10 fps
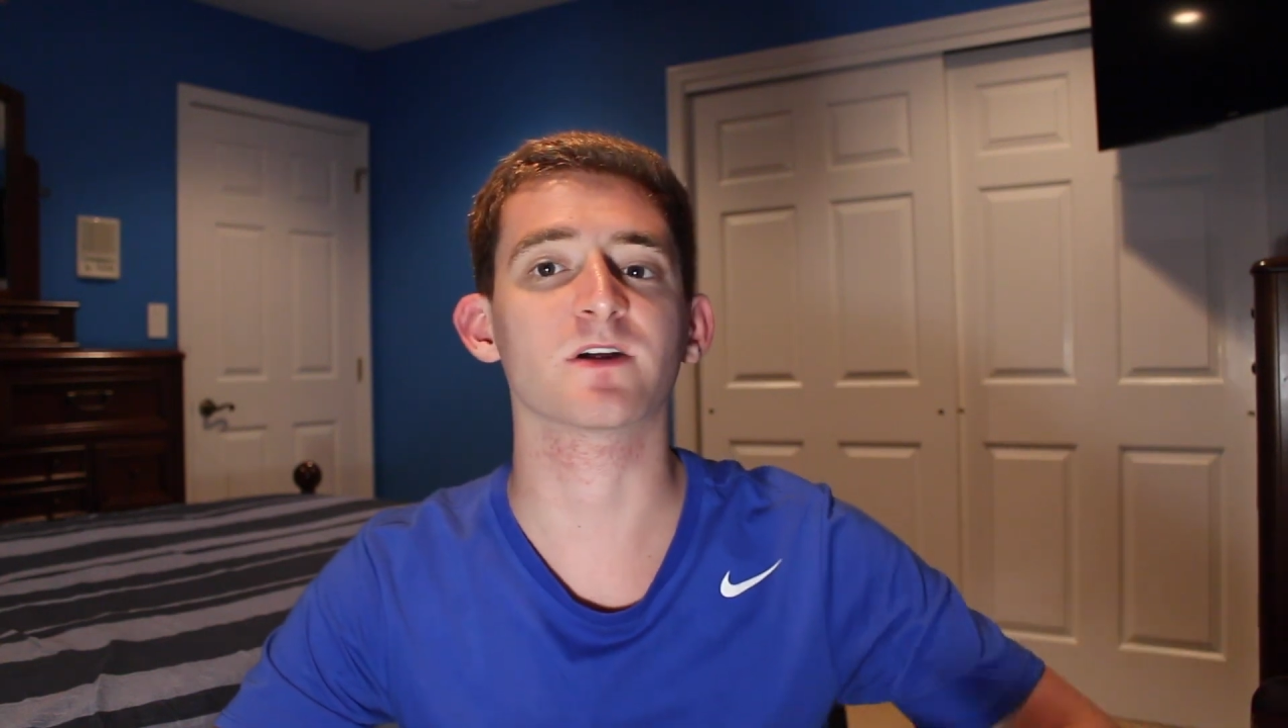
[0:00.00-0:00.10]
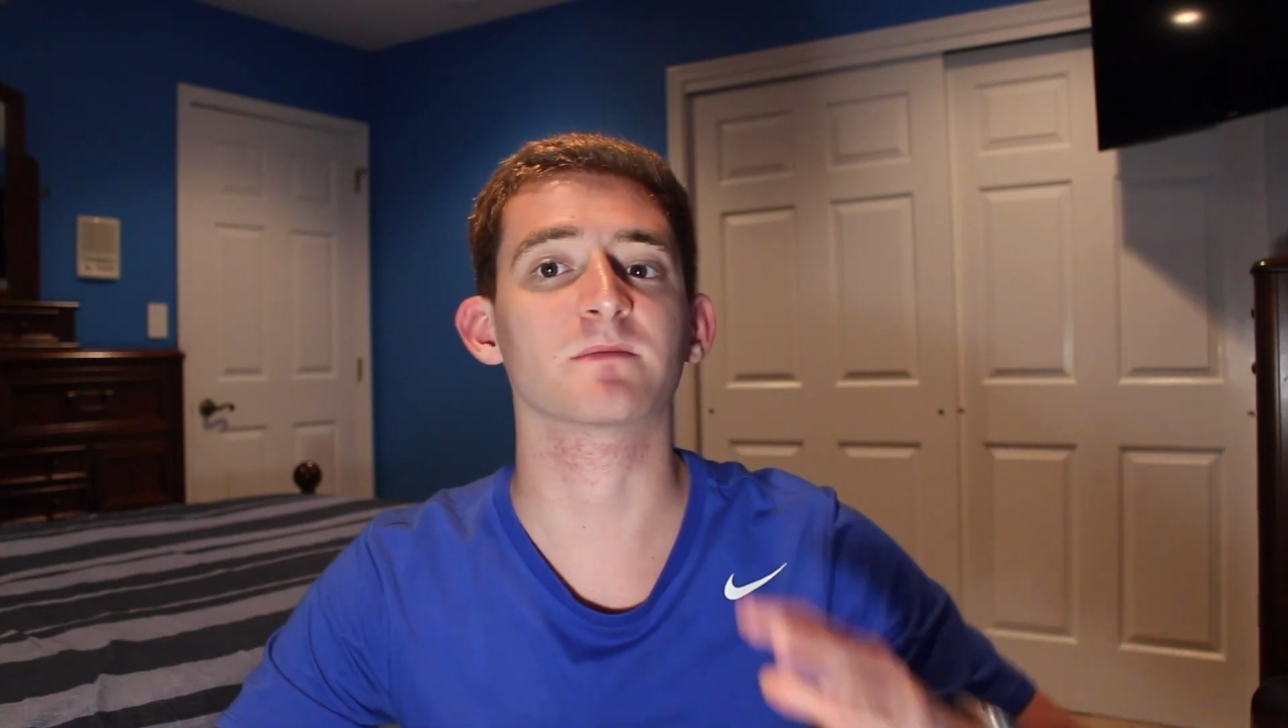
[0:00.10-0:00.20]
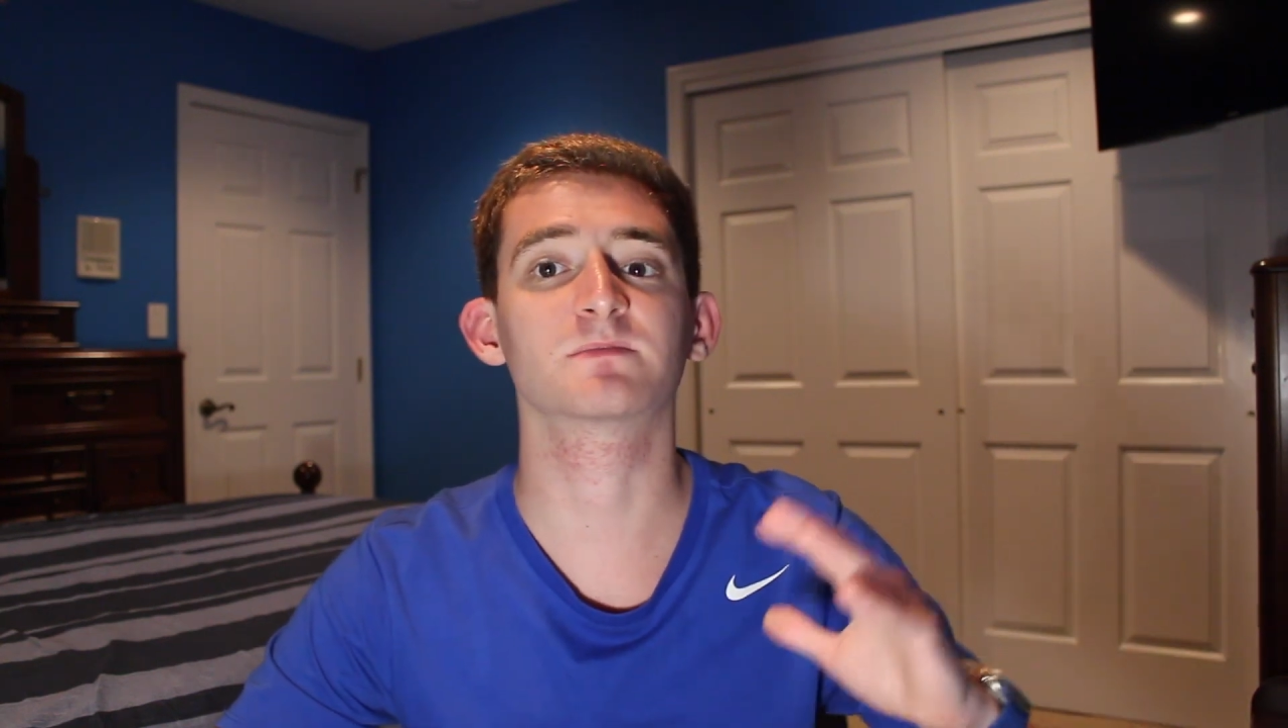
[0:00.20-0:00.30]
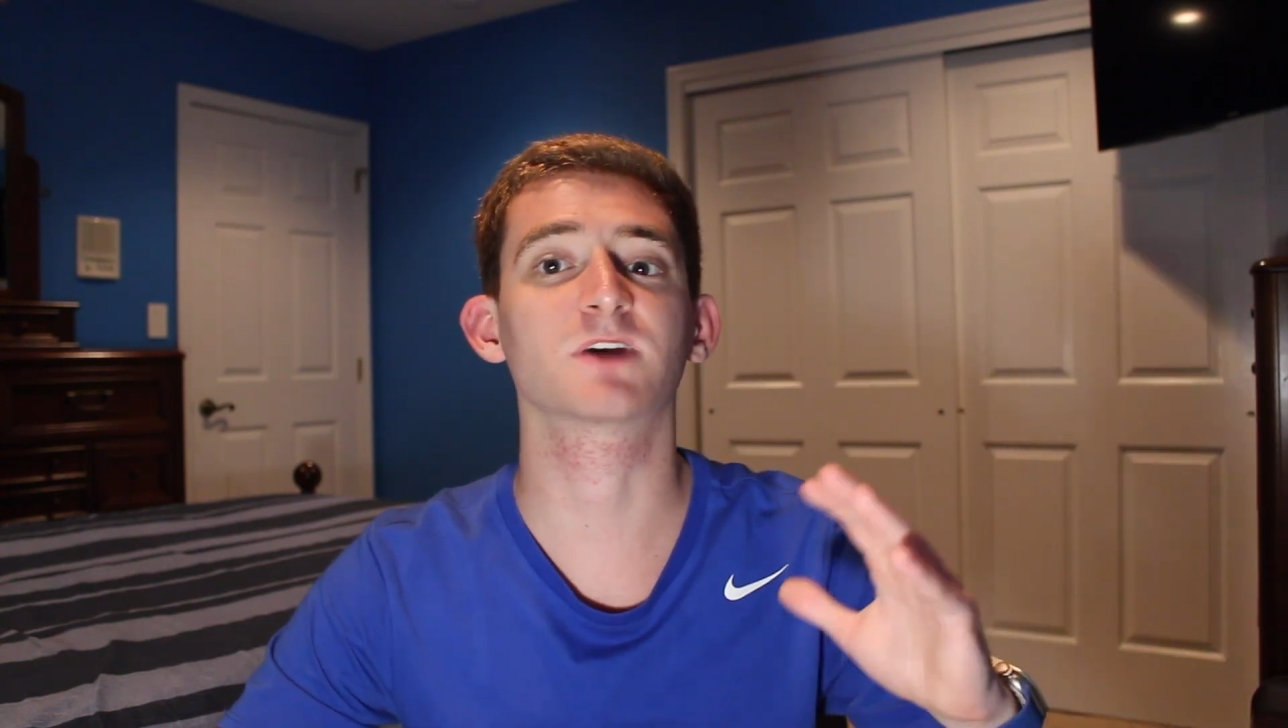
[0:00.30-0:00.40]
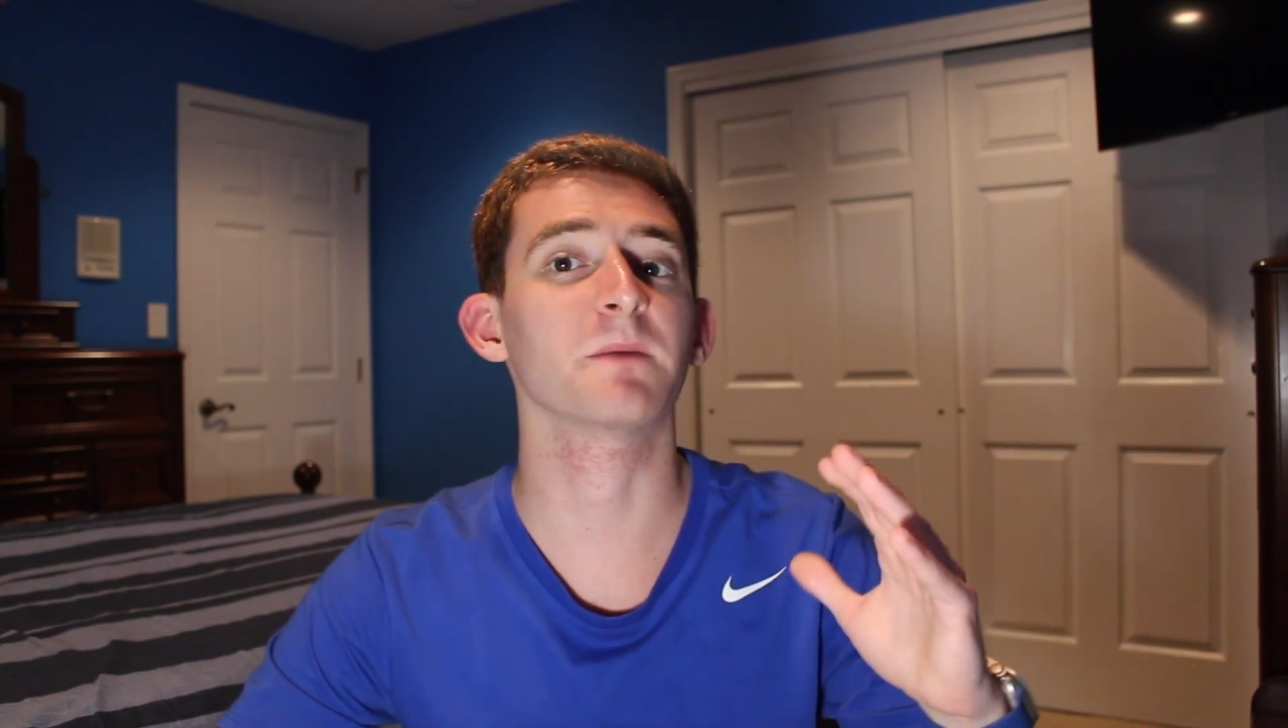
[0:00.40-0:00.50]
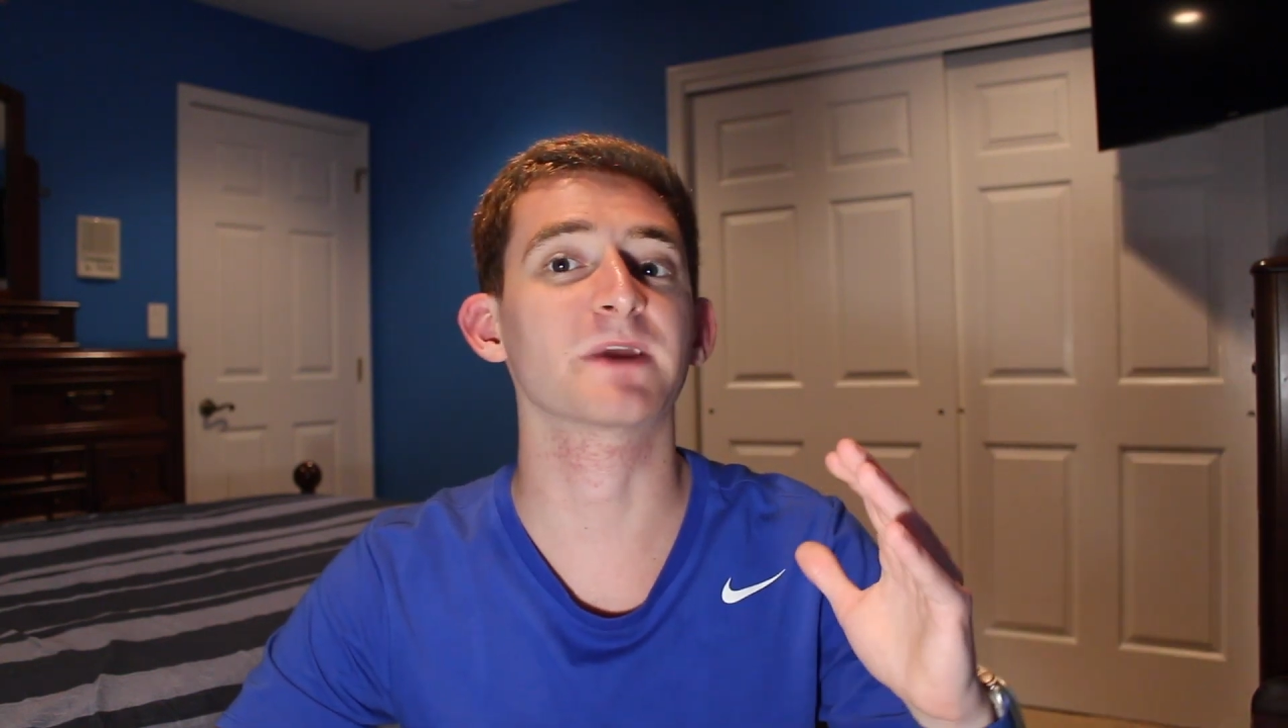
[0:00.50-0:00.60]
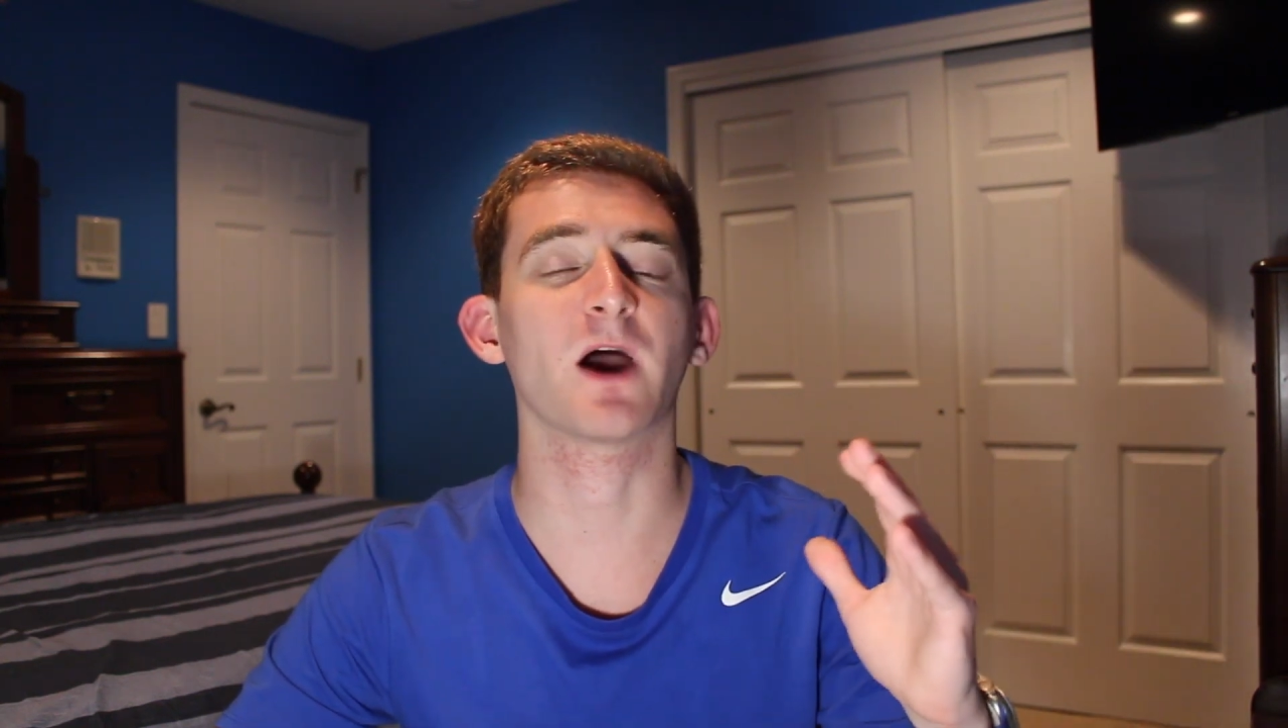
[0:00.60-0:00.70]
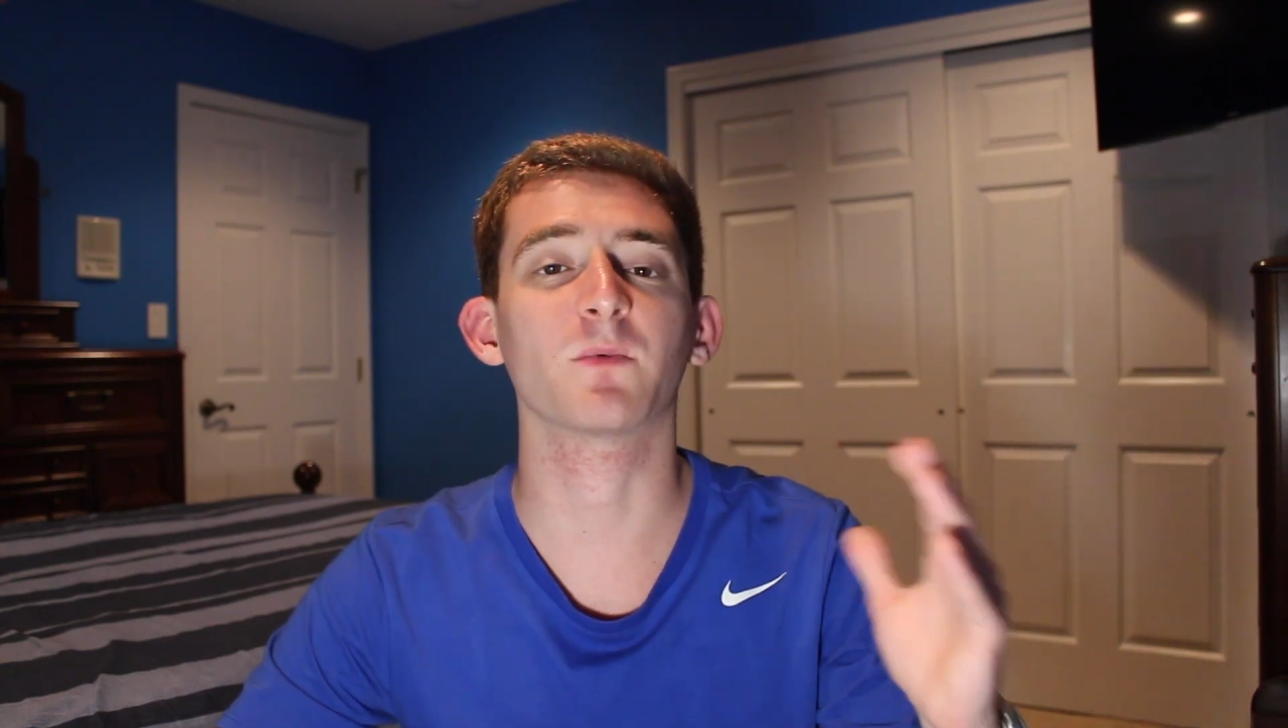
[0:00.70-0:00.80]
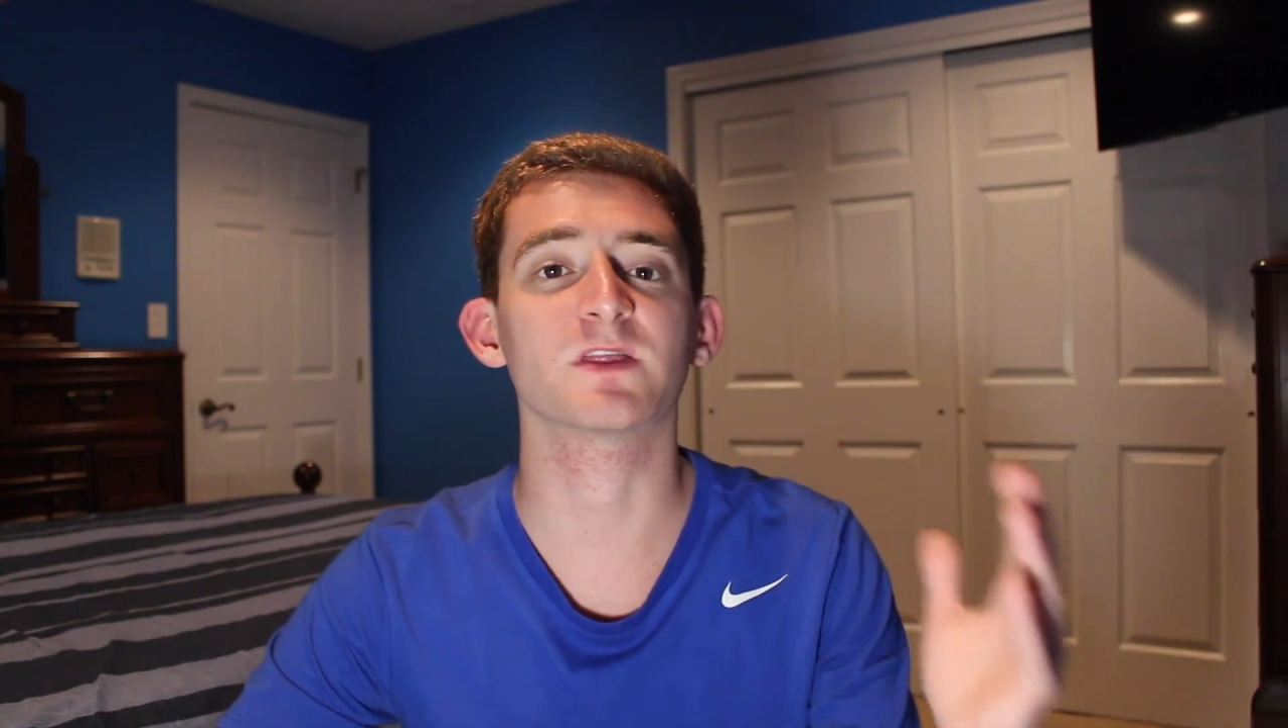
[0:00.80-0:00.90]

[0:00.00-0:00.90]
They're coming out